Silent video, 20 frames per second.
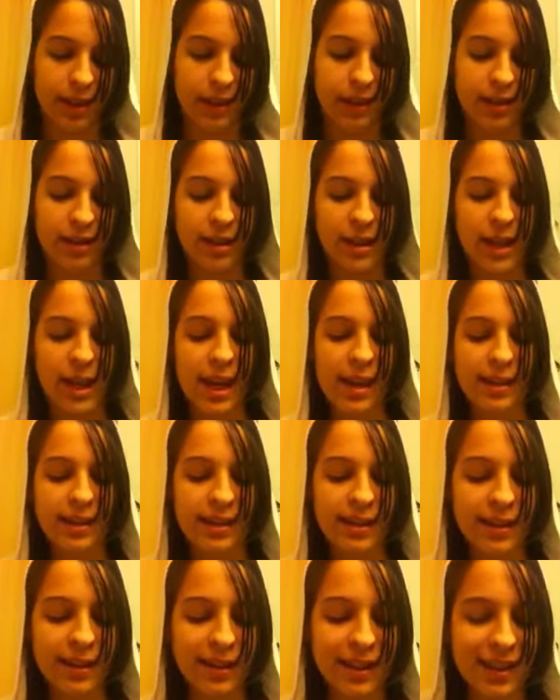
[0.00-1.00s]
Does it
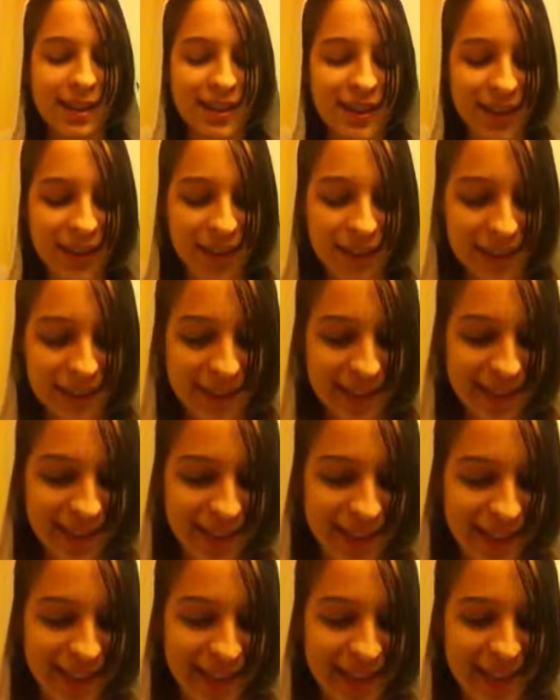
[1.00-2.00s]
get to annoying
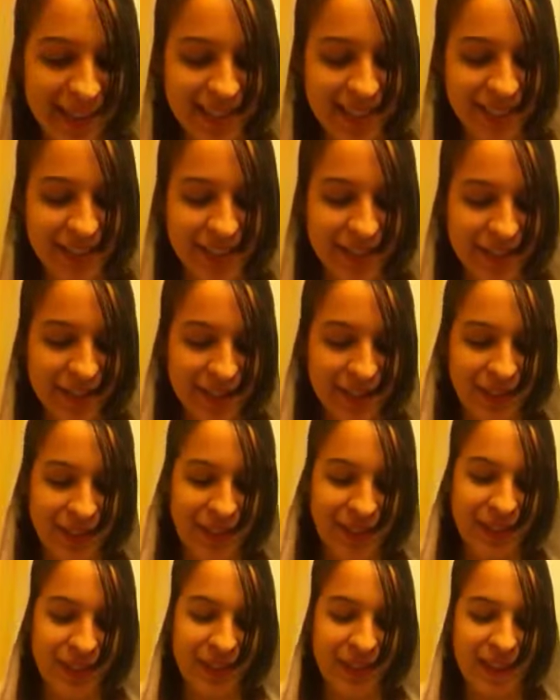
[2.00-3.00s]
teenager
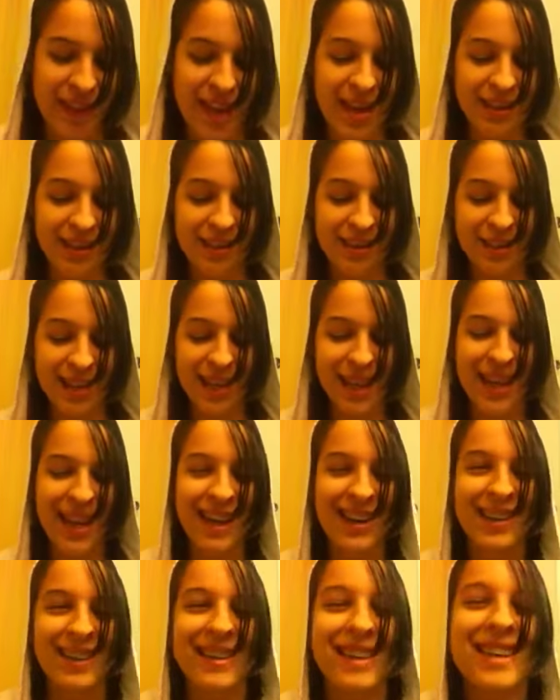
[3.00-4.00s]
who can't sing
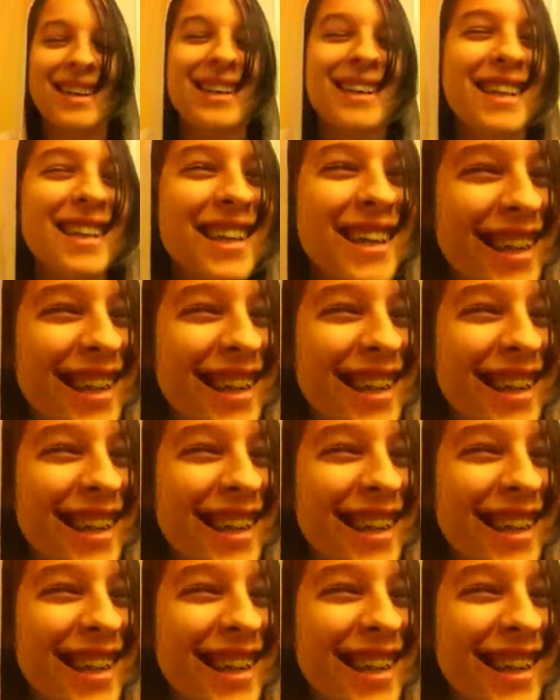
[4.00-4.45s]
at all.